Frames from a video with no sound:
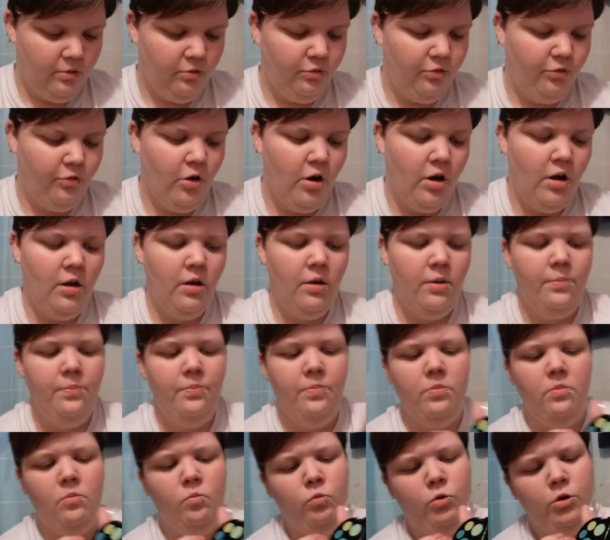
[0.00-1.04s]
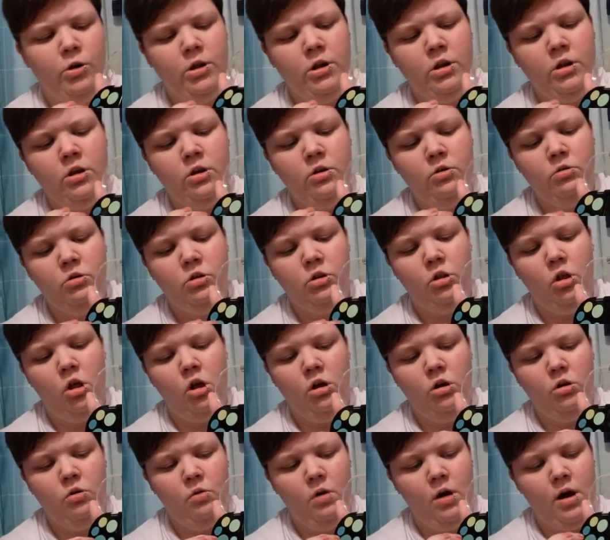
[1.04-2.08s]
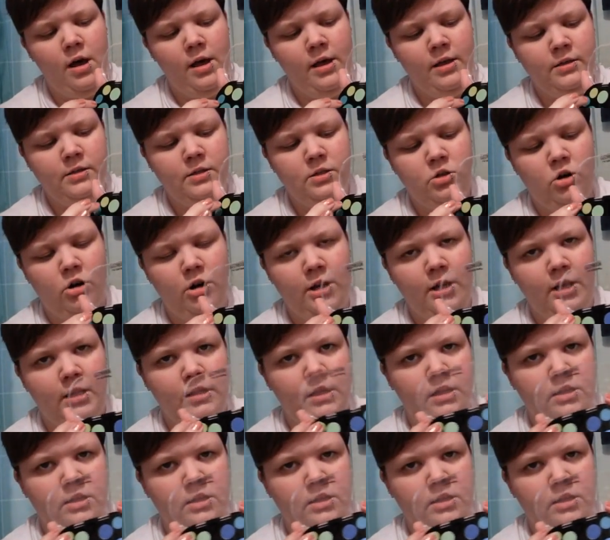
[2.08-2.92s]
from, we're going to go clockwise, starting at the